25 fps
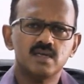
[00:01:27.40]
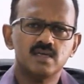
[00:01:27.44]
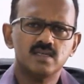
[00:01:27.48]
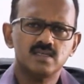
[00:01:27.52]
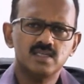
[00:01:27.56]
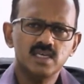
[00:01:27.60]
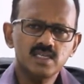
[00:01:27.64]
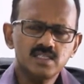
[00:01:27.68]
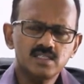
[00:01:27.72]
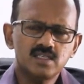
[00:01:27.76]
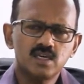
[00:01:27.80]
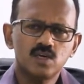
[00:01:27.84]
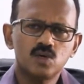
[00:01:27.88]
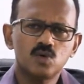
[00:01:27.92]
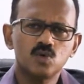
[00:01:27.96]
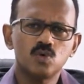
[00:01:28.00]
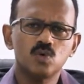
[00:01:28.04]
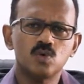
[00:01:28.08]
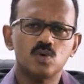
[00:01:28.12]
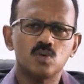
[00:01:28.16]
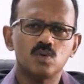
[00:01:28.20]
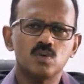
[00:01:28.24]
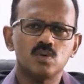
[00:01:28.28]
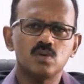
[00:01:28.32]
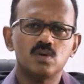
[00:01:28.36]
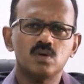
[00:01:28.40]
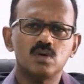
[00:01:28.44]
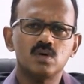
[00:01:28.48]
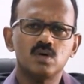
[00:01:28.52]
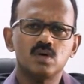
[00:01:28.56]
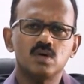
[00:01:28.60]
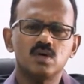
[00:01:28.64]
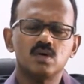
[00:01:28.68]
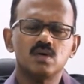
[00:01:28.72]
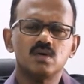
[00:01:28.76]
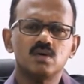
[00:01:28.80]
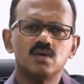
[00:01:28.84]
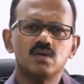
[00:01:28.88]
Just to
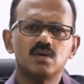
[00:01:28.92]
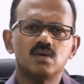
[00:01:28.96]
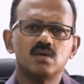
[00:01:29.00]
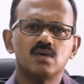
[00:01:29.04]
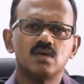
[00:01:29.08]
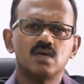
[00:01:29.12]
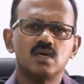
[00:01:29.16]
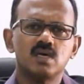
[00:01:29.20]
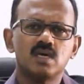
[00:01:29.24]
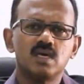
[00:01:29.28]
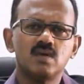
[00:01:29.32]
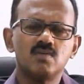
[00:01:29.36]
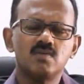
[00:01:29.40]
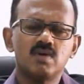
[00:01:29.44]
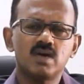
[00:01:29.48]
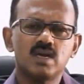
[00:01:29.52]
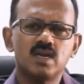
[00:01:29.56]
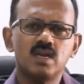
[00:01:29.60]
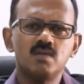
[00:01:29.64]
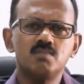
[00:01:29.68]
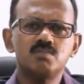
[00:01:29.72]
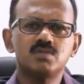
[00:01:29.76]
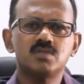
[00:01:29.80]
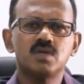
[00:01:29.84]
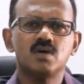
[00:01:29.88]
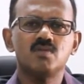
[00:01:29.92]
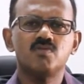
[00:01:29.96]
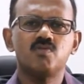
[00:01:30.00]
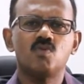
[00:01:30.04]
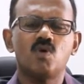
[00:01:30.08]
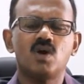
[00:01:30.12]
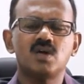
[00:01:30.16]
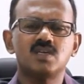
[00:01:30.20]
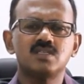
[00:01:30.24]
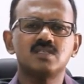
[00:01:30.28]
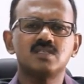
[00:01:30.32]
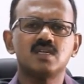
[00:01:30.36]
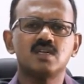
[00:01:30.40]
give a glimpse of
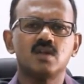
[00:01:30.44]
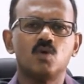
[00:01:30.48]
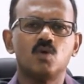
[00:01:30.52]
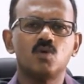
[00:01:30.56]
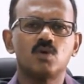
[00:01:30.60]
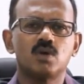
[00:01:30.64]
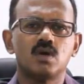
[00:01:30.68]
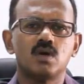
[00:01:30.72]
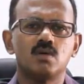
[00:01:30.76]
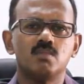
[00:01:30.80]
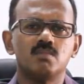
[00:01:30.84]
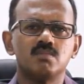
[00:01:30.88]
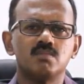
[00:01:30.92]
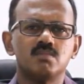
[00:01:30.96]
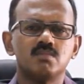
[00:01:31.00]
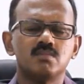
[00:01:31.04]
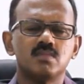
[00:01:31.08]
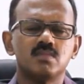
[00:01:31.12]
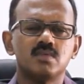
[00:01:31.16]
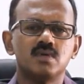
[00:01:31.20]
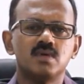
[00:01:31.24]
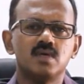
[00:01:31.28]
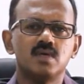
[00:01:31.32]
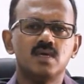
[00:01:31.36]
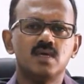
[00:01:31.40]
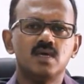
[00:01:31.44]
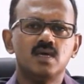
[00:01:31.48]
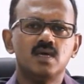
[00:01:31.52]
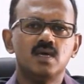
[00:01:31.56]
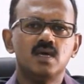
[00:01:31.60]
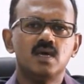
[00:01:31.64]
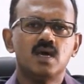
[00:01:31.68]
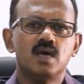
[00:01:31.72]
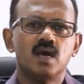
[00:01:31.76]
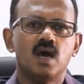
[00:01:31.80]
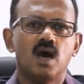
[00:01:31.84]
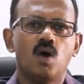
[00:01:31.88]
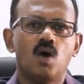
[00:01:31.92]
what is an outcome.
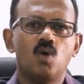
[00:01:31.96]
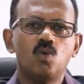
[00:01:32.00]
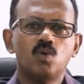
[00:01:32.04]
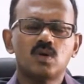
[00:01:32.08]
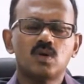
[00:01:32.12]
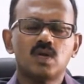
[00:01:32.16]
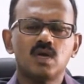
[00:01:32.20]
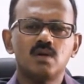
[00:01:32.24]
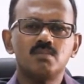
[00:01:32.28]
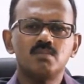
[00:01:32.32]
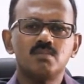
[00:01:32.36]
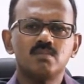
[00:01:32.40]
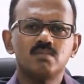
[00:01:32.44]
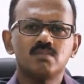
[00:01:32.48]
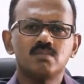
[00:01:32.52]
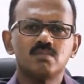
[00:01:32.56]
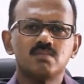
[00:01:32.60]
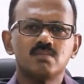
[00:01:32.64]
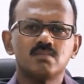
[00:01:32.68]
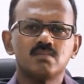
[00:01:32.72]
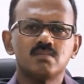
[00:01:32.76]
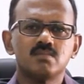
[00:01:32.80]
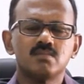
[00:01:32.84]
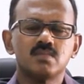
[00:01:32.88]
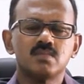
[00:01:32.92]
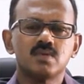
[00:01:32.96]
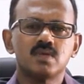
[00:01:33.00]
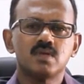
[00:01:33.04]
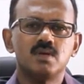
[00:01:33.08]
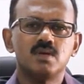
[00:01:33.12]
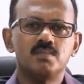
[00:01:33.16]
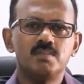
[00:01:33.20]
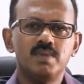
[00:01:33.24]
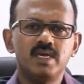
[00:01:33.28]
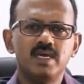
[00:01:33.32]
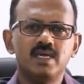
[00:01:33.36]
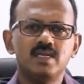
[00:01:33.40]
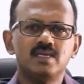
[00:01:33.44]
Outcome
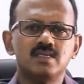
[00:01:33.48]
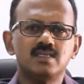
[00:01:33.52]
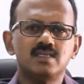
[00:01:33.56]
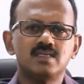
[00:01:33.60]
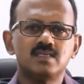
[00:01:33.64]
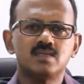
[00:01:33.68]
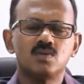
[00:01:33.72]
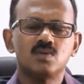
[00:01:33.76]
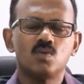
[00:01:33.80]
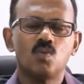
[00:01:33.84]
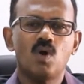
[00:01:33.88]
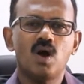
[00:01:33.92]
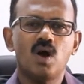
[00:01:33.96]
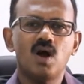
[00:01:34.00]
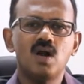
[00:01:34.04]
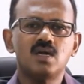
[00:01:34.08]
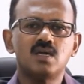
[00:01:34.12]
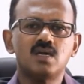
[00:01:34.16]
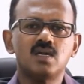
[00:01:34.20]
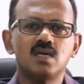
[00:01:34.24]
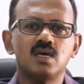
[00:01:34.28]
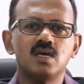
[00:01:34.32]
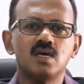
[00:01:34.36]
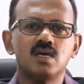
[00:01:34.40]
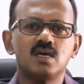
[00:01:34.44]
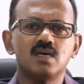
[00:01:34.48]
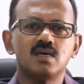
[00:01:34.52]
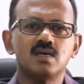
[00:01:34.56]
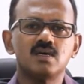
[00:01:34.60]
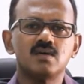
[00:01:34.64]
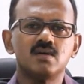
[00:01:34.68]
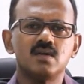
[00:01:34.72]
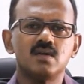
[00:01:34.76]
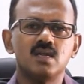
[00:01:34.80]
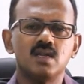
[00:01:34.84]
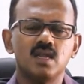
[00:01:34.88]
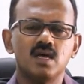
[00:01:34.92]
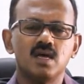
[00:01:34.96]
means what a
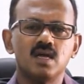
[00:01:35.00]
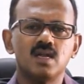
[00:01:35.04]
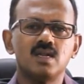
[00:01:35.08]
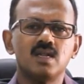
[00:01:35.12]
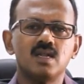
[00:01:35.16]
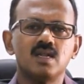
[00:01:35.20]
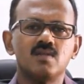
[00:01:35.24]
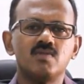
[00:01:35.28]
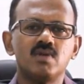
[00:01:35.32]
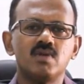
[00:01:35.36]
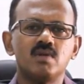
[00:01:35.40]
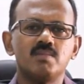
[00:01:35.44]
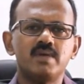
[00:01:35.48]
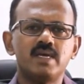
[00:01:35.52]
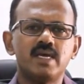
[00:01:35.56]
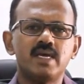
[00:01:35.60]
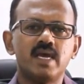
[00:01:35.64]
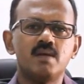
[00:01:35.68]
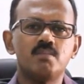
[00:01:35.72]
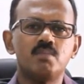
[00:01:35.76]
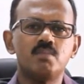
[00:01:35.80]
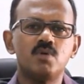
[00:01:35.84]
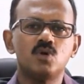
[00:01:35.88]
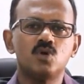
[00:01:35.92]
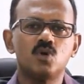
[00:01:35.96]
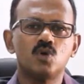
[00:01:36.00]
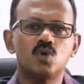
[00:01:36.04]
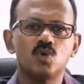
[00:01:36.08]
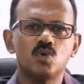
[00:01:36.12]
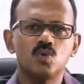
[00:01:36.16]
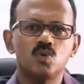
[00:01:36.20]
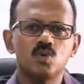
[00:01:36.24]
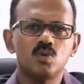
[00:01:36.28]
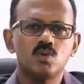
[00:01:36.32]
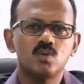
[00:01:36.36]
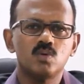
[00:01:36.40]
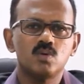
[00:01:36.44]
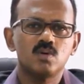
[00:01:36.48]
learner will be able to
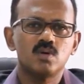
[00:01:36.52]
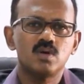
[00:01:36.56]
do